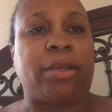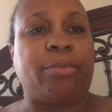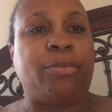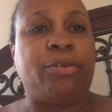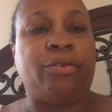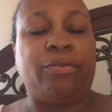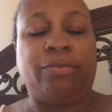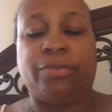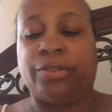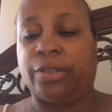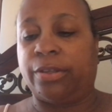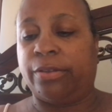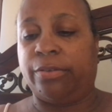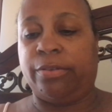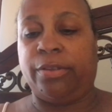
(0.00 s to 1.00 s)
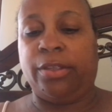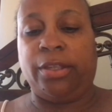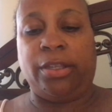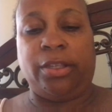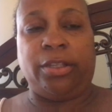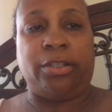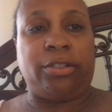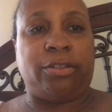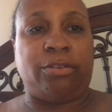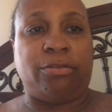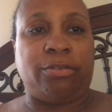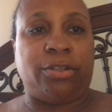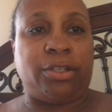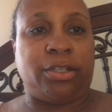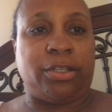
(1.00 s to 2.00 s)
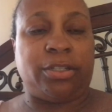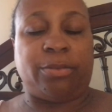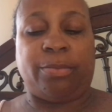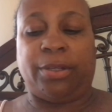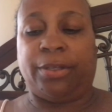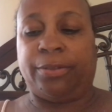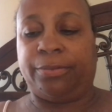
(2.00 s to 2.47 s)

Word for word: I move, so don't judge me.